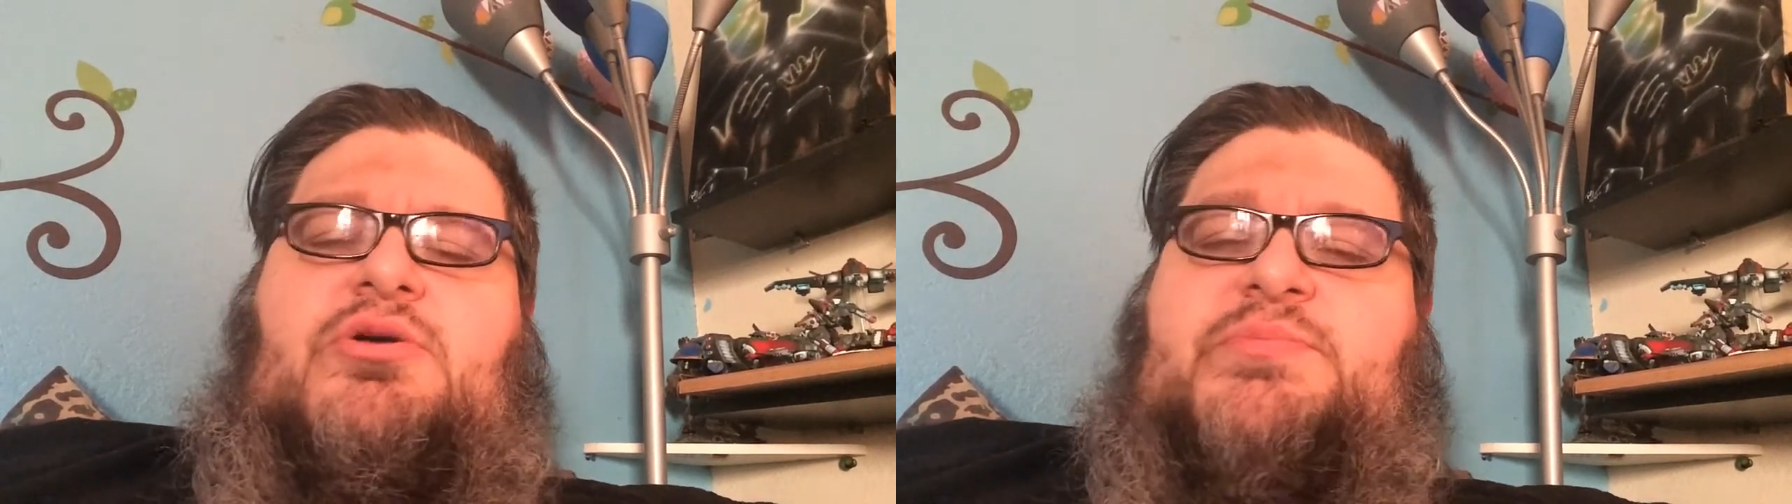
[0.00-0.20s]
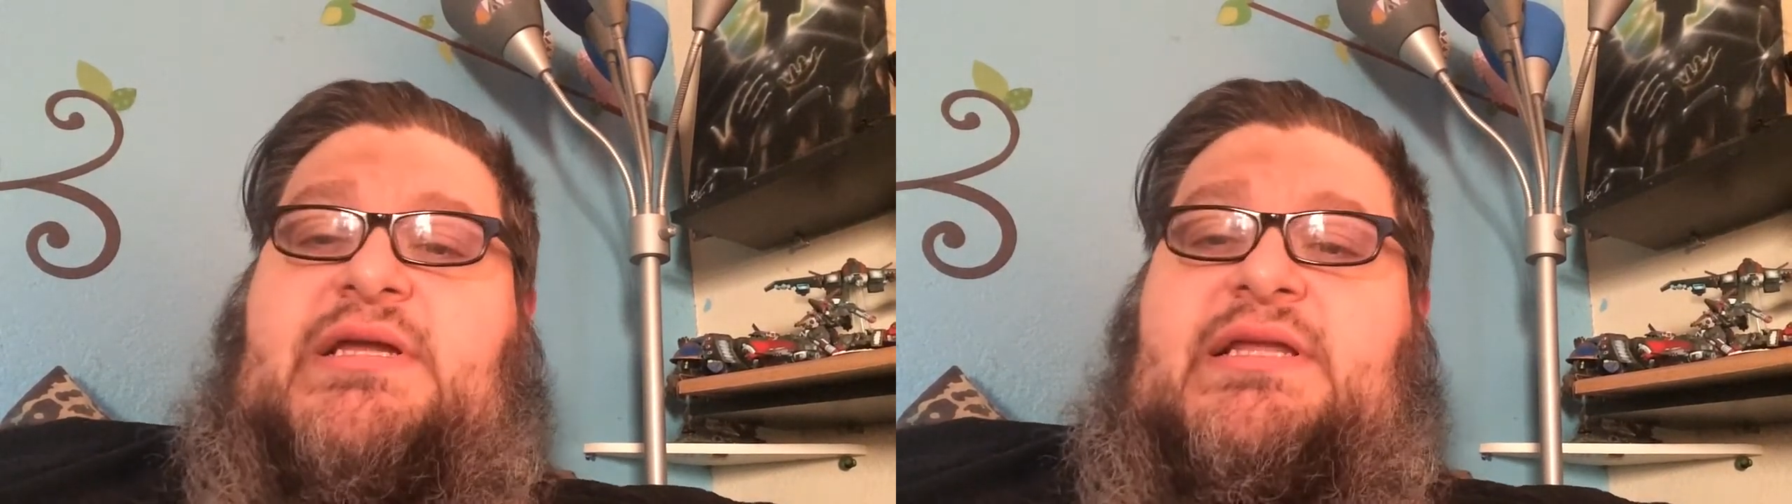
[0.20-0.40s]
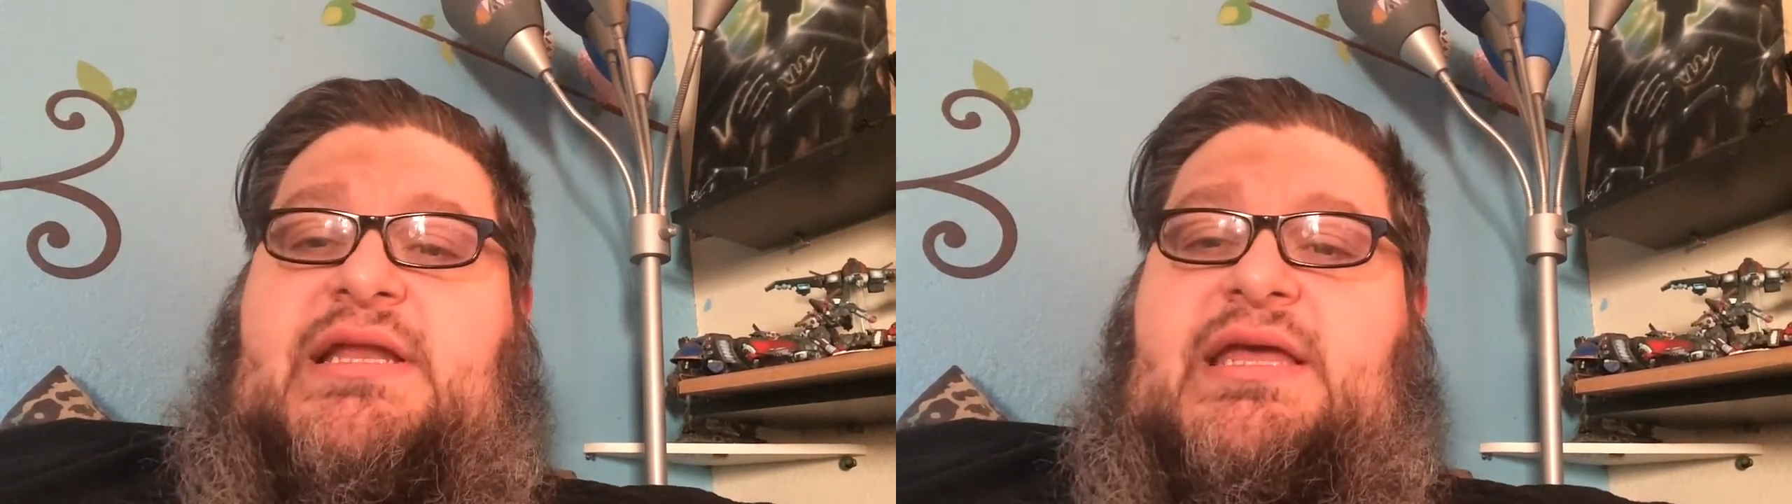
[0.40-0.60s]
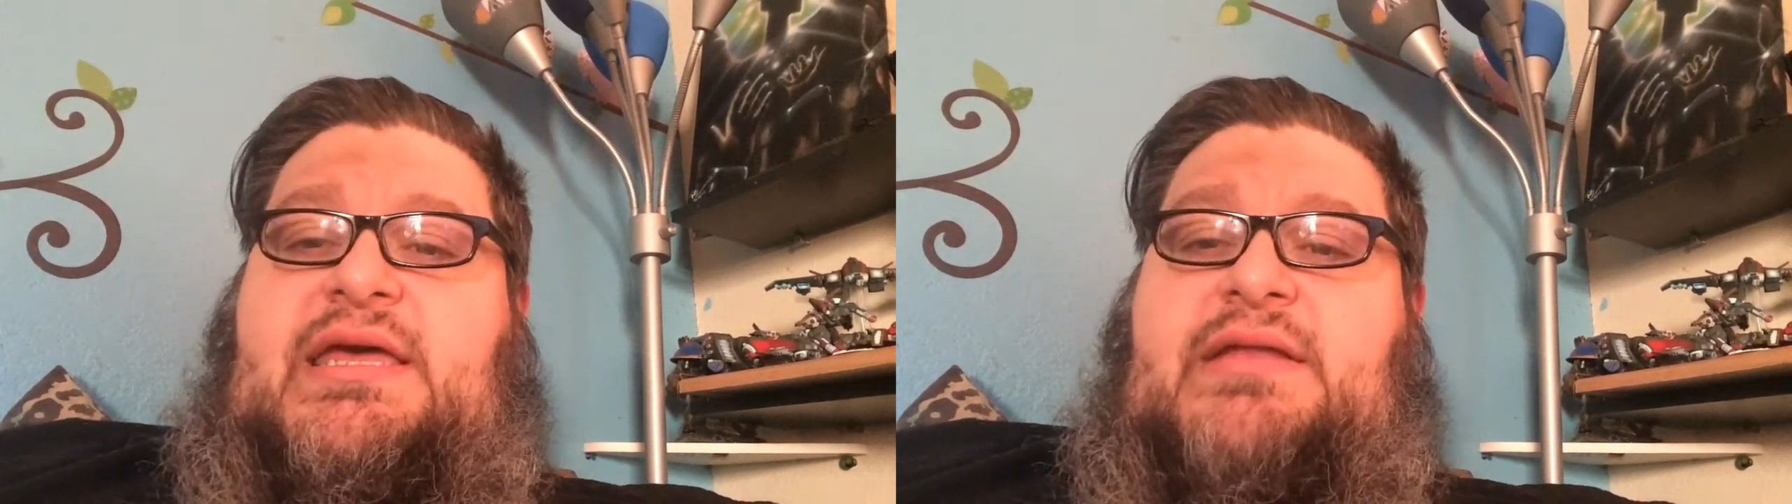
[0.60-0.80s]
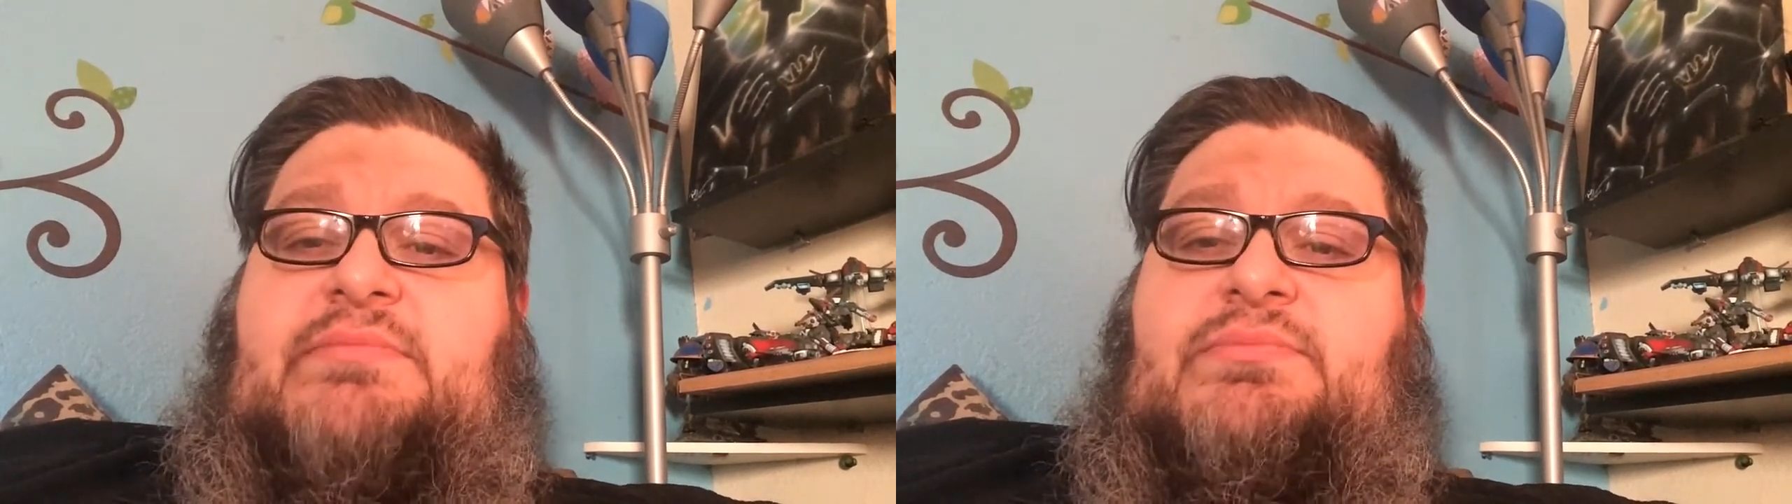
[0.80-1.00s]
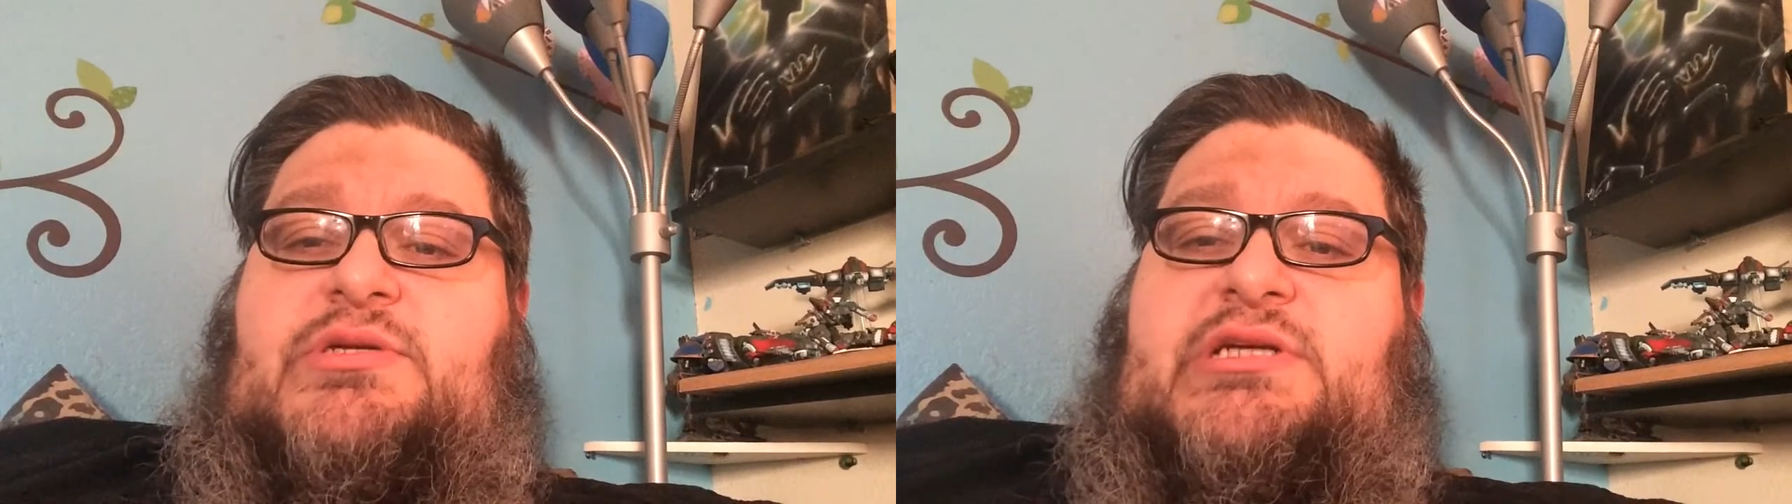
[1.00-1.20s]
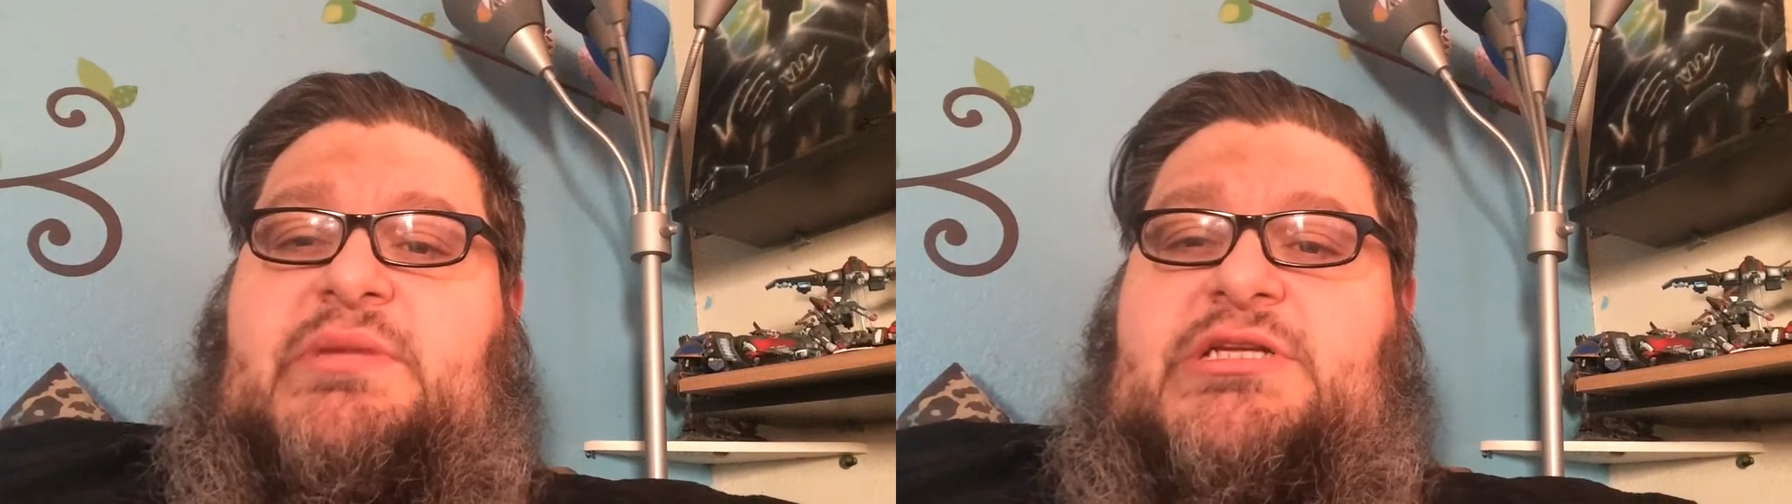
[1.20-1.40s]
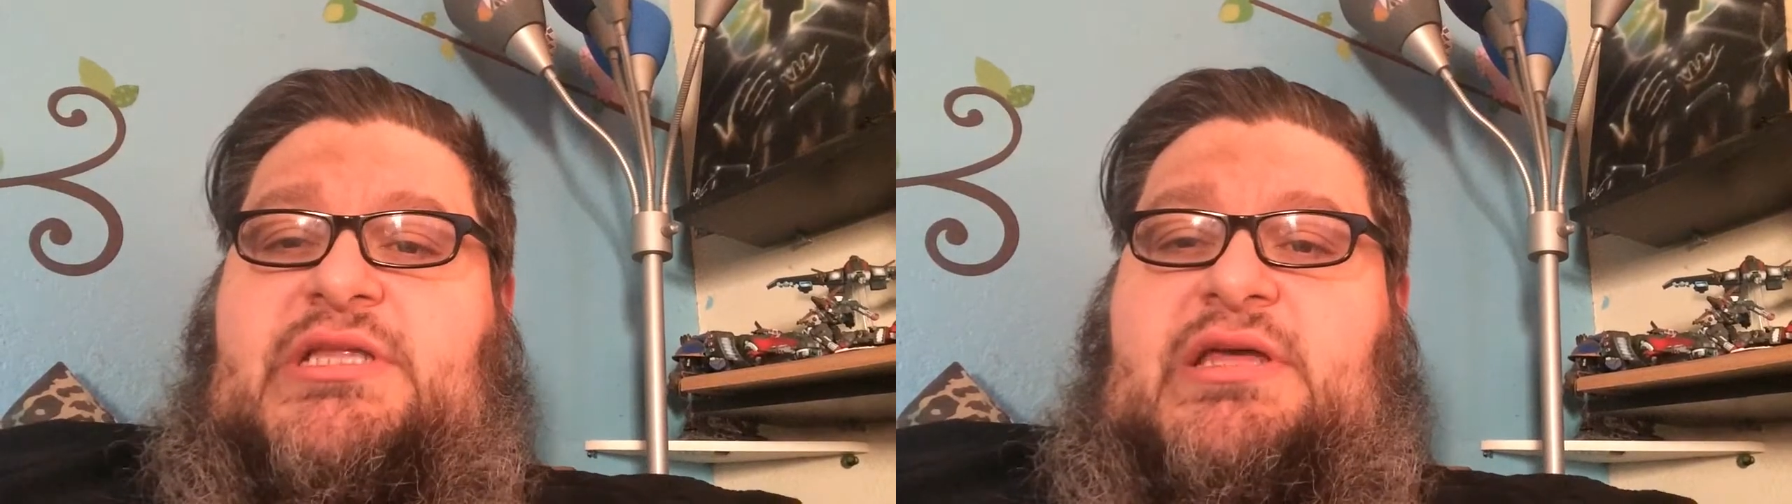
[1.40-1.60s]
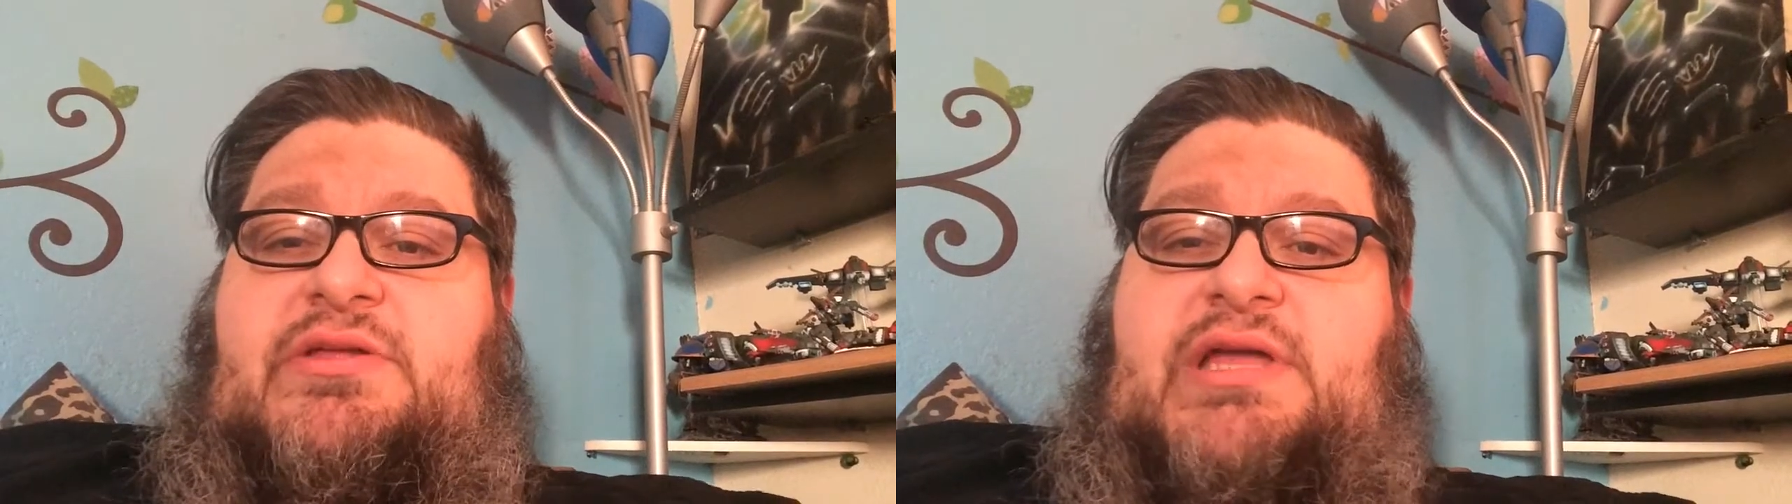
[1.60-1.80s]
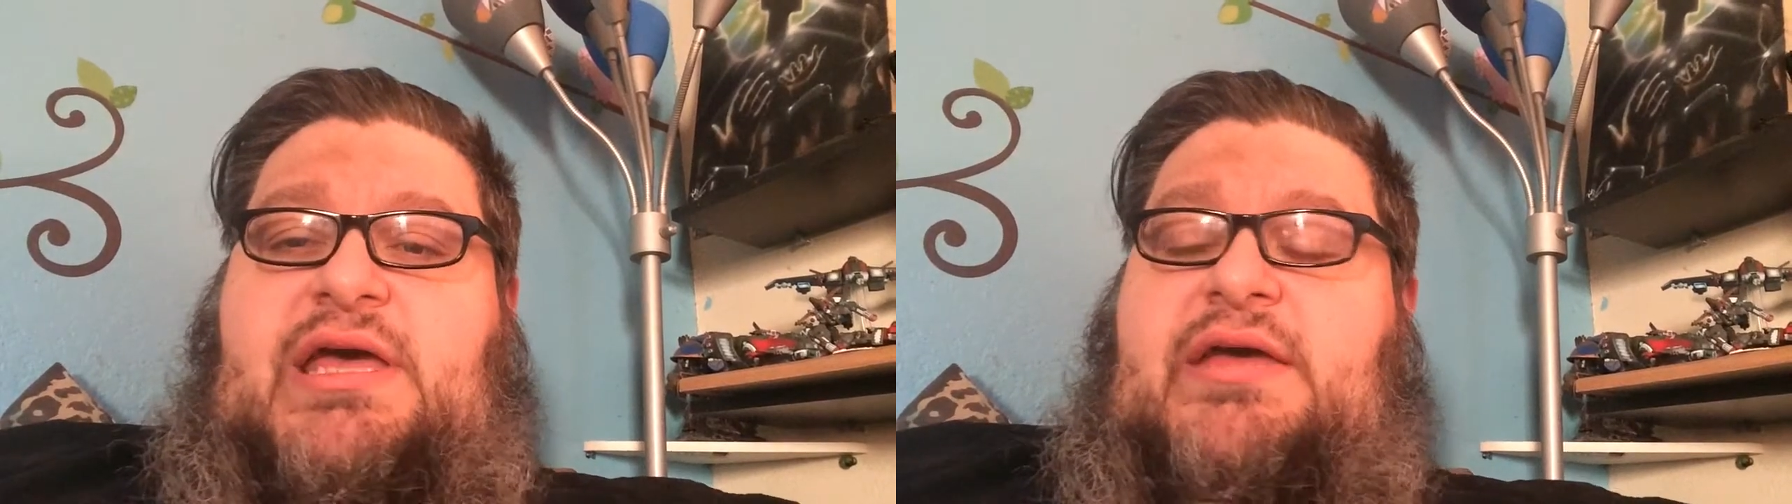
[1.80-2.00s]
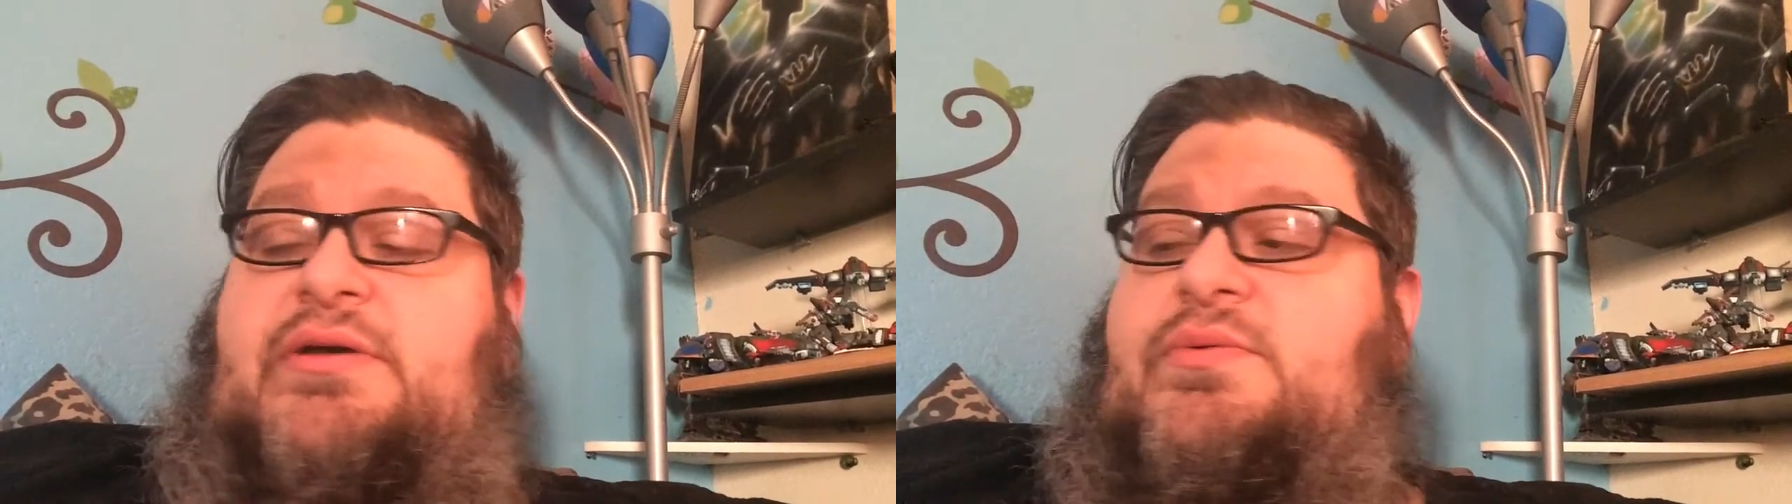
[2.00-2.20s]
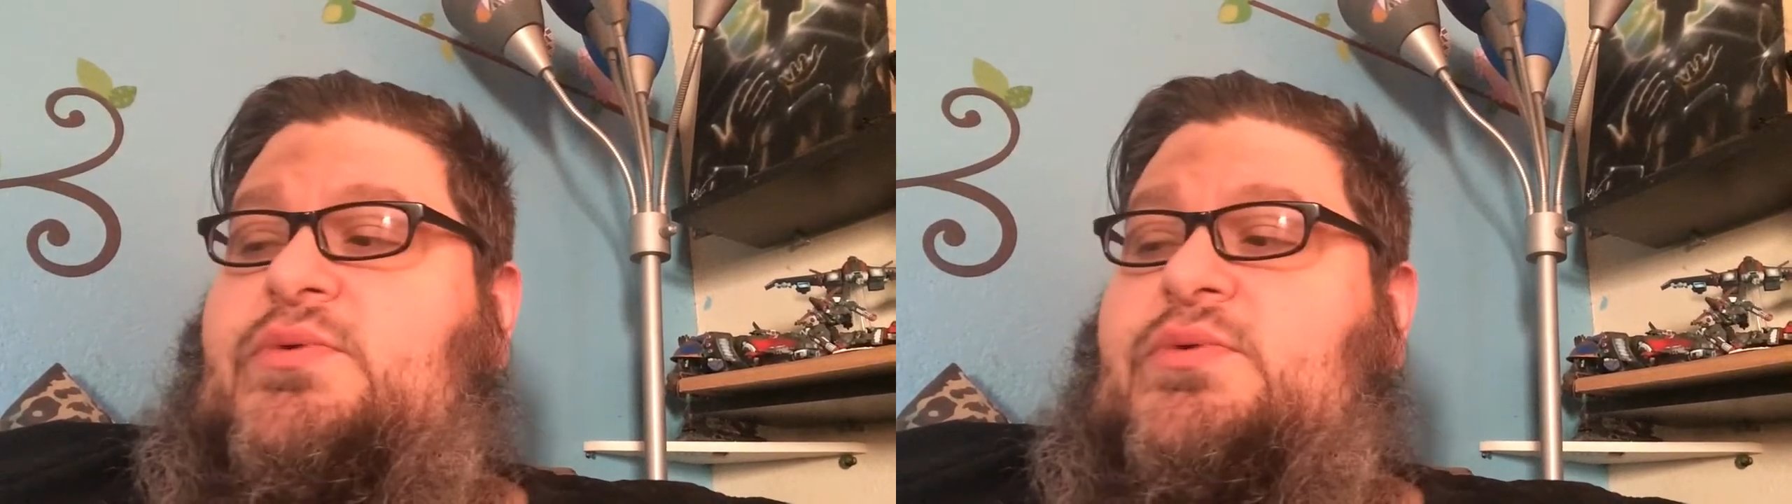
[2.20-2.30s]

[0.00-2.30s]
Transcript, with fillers: Oops, I did it again, which I mentioned the other day,